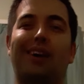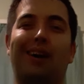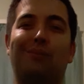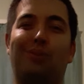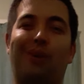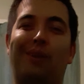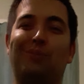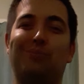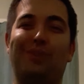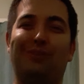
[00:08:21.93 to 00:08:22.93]
I, I
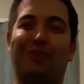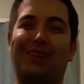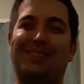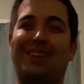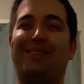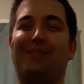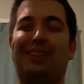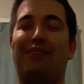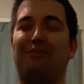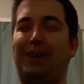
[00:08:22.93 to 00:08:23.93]
wouldn't be advising anyone to
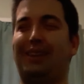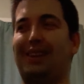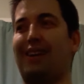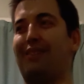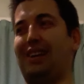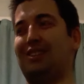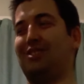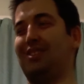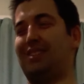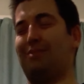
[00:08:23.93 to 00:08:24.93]
have a bet in that race.
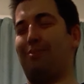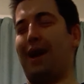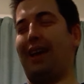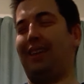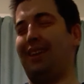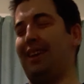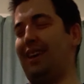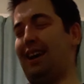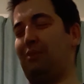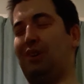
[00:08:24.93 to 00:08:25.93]
Just sit back
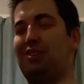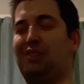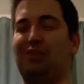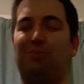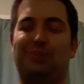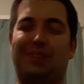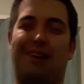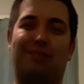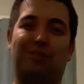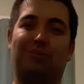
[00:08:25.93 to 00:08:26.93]
and watch a
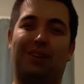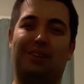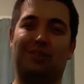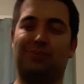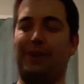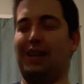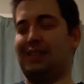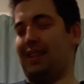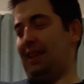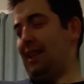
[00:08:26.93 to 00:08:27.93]
superstar do what he does
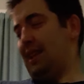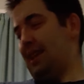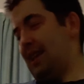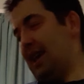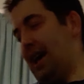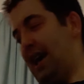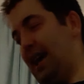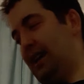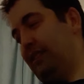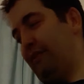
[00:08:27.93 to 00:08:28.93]
best.
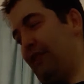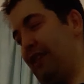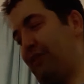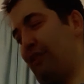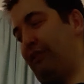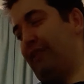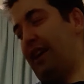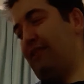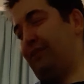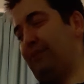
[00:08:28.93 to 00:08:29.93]
Uh, five thirty
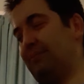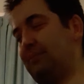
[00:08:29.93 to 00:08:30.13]
five.